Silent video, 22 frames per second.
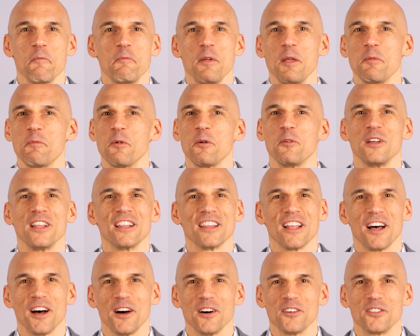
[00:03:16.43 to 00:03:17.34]
people we
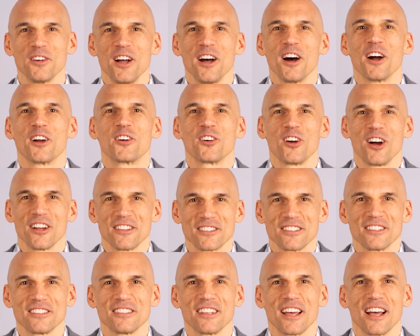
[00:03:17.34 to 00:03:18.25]
love
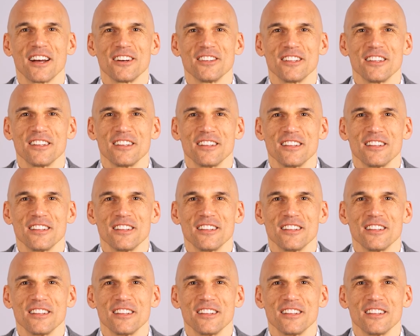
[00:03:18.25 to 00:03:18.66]
across the sound.